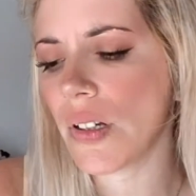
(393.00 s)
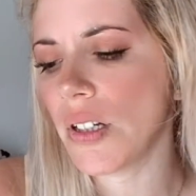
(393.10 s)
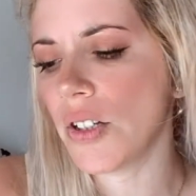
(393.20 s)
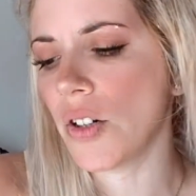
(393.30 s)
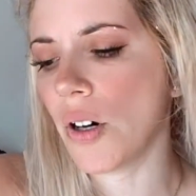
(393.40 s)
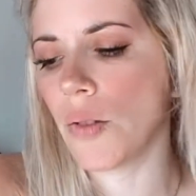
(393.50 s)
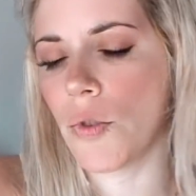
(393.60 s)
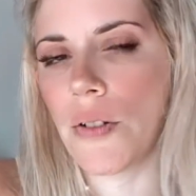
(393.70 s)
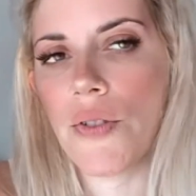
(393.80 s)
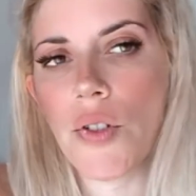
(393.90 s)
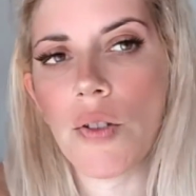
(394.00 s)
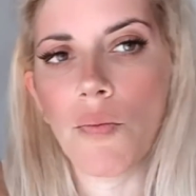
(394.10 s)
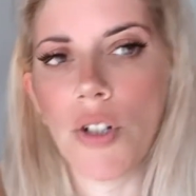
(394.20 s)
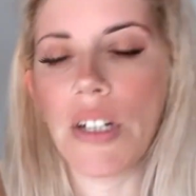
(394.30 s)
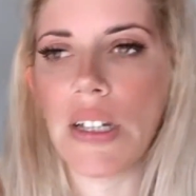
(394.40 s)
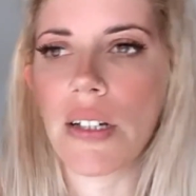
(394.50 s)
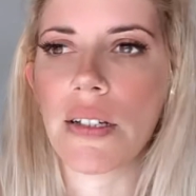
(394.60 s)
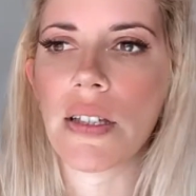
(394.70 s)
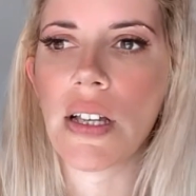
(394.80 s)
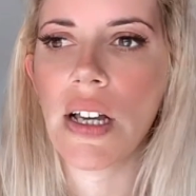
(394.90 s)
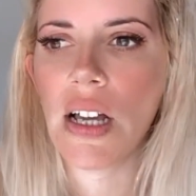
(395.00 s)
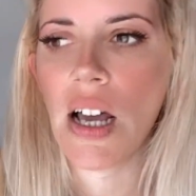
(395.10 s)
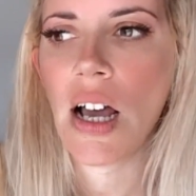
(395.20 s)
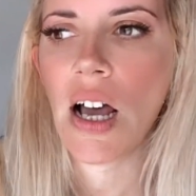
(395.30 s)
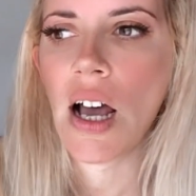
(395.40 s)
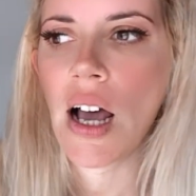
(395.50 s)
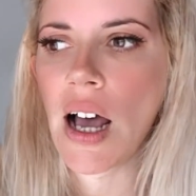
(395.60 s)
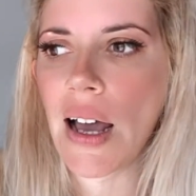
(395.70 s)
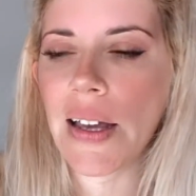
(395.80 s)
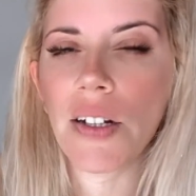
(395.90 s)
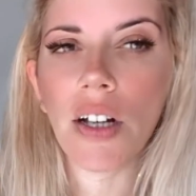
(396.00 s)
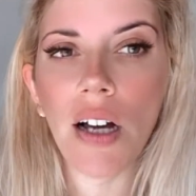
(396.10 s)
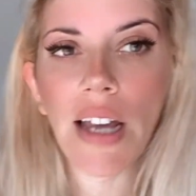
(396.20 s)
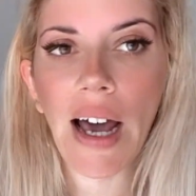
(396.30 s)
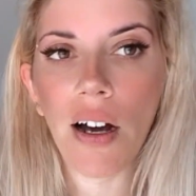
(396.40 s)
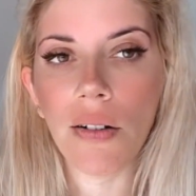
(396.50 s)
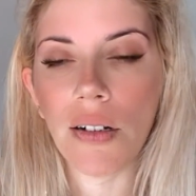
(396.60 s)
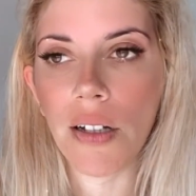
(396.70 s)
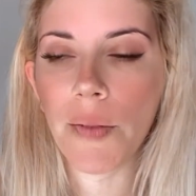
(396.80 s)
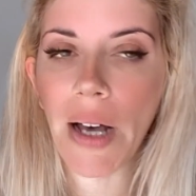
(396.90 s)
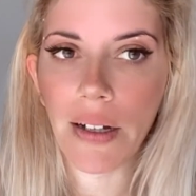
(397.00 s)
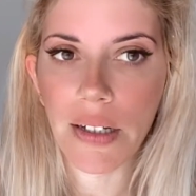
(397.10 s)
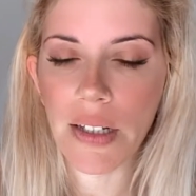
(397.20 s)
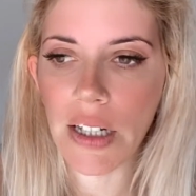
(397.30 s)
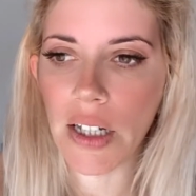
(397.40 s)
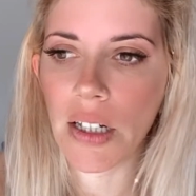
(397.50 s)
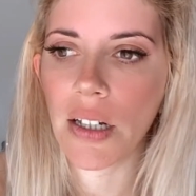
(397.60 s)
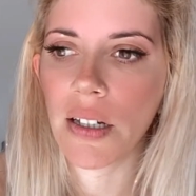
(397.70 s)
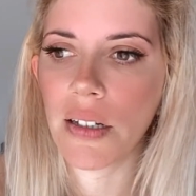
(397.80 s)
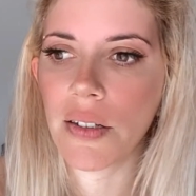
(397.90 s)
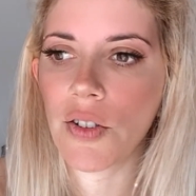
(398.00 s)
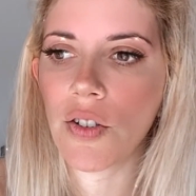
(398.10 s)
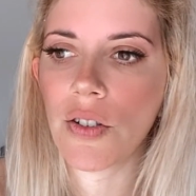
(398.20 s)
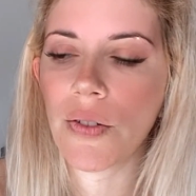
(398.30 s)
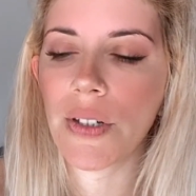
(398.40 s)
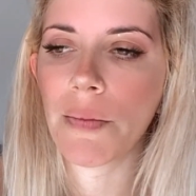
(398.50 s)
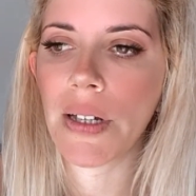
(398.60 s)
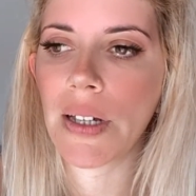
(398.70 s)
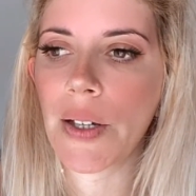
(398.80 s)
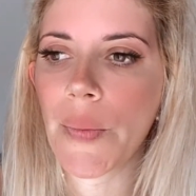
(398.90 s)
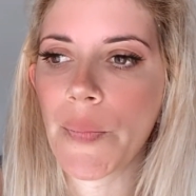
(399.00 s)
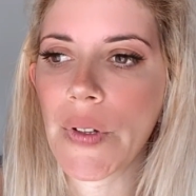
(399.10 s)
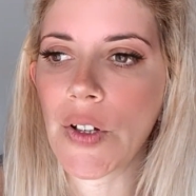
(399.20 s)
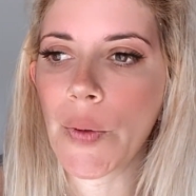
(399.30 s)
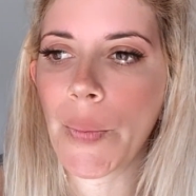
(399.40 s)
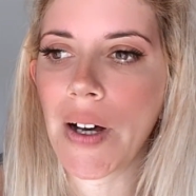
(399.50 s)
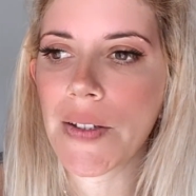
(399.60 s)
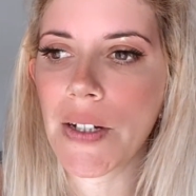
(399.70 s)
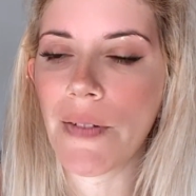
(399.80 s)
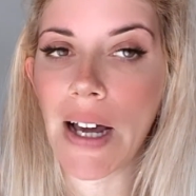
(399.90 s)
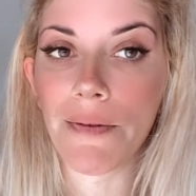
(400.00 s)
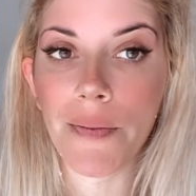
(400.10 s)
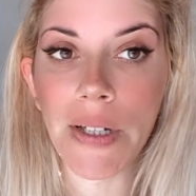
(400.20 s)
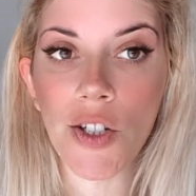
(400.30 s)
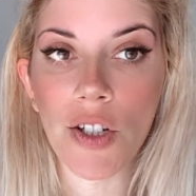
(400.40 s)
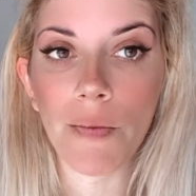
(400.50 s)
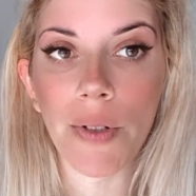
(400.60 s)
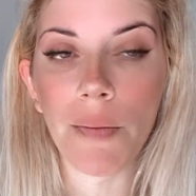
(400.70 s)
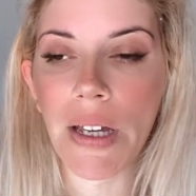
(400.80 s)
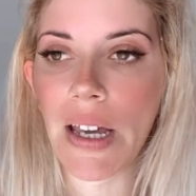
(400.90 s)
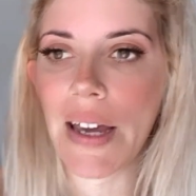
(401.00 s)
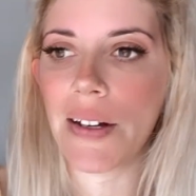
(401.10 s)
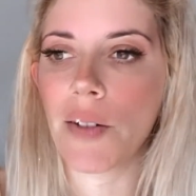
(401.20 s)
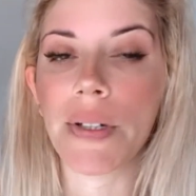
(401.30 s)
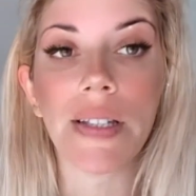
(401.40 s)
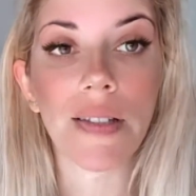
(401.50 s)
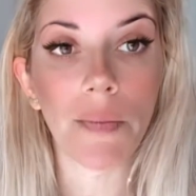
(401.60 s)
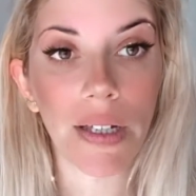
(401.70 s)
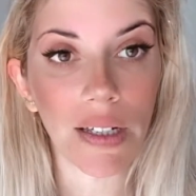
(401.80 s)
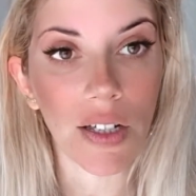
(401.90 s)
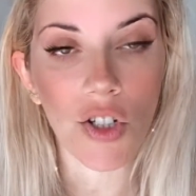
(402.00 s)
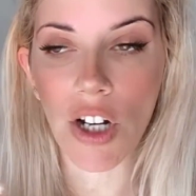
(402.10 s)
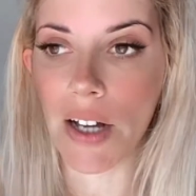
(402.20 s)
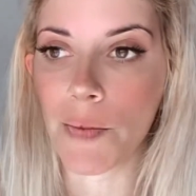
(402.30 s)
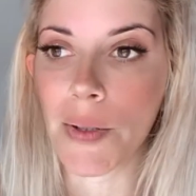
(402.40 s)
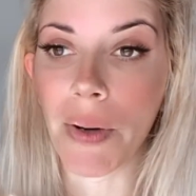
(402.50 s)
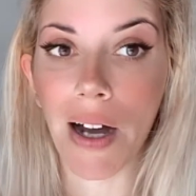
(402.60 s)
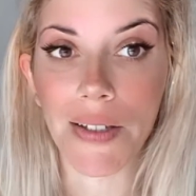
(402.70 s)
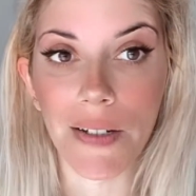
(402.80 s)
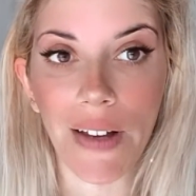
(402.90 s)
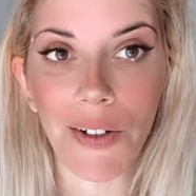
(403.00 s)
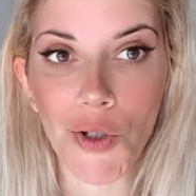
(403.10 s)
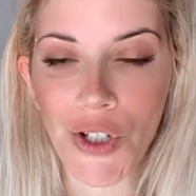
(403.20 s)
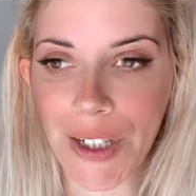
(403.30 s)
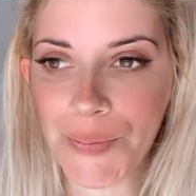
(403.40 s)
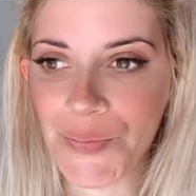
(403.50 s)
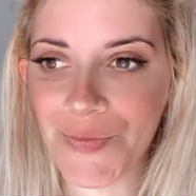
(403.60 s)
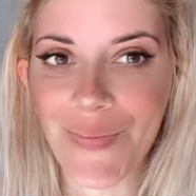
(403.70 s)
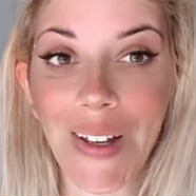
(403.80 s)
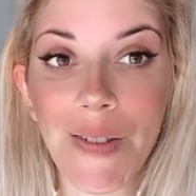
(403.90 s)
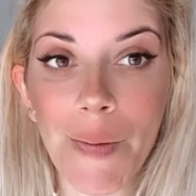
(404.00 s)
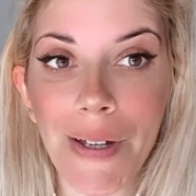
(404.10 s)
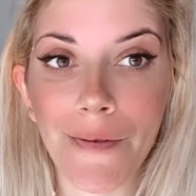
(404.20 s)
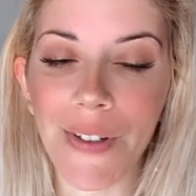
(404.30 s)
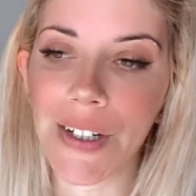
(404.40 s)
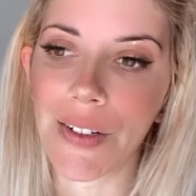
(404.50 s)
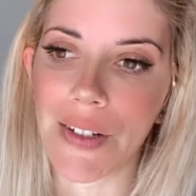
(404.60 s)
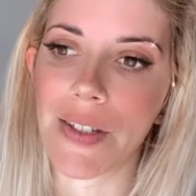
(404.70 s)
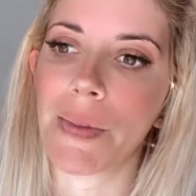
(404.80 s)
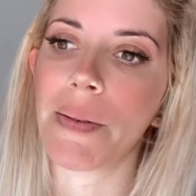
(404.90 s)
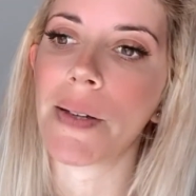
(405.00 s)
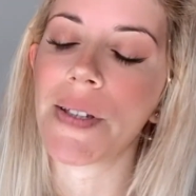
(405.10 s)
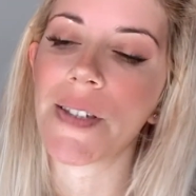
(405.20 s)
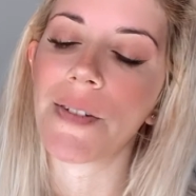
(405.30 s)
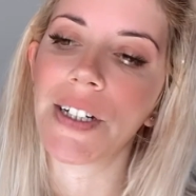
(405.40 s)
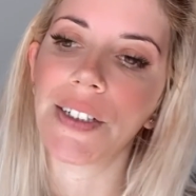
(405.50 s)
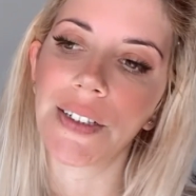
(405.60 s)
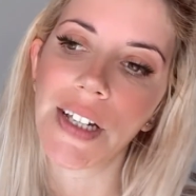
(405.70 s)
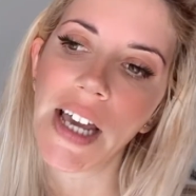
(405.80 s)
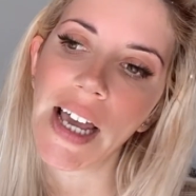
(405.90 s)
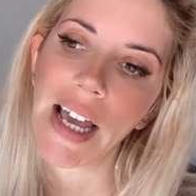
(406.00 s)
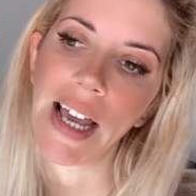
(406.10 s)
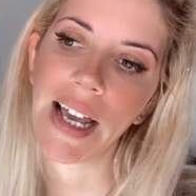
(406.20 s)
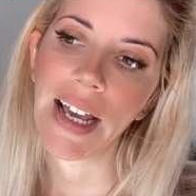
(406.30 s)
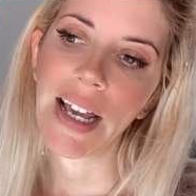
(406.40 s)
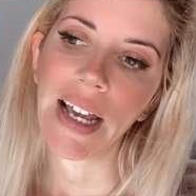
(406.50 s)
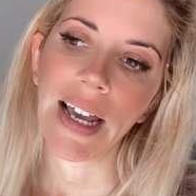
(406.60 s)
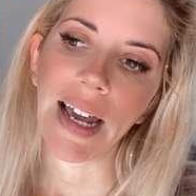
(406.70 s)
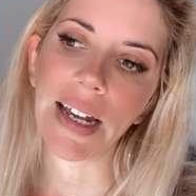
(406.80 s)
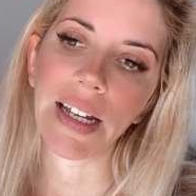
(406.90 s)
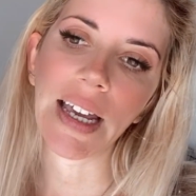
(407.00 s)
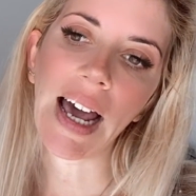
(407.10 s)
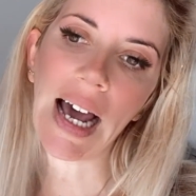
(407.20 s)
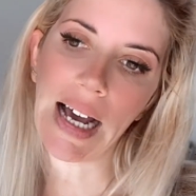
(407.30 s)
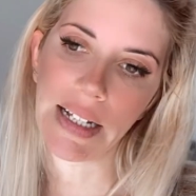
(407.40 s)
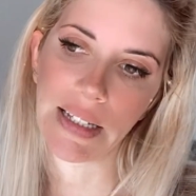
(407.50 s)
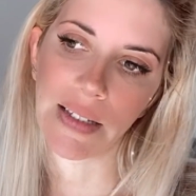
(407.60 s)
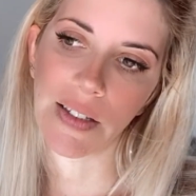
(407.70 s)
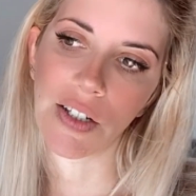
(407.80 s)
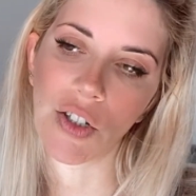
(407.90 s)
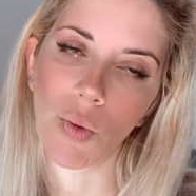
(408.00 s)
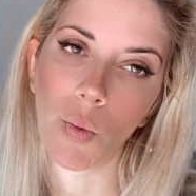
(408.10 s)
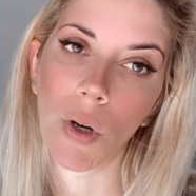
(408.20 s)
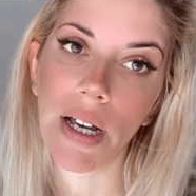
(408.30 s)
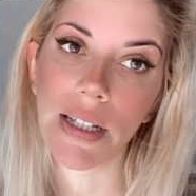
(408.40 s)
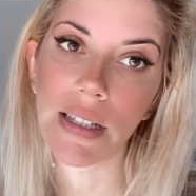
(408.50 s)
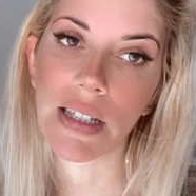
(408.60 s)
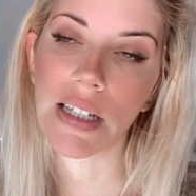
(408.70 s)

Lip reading: you know, on one of those mornings, I had gone out on the balcony doing my, you know, positive affirmation, putting my hand on my stomach and trying to put positive energy into my field, into my baby's field. And I asked, what